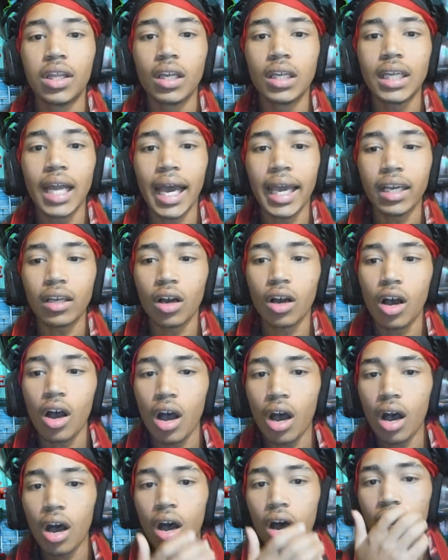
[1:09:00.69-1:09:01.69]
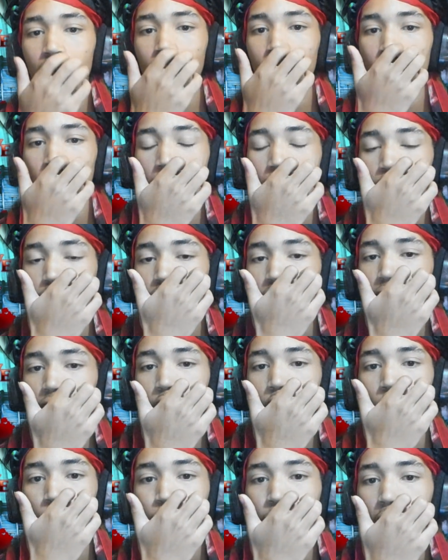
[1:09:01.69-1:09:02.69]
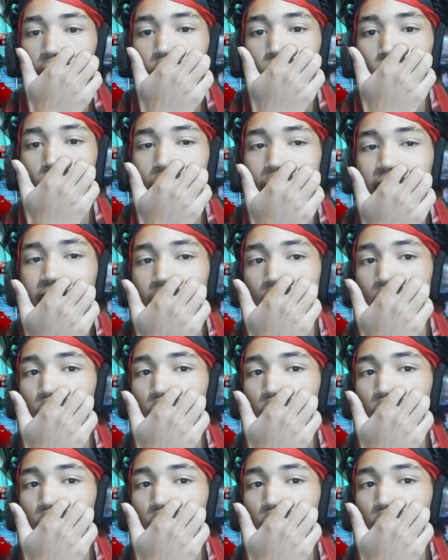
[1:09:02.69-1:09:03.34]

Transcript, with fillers: Like, I really hope y'all are watching.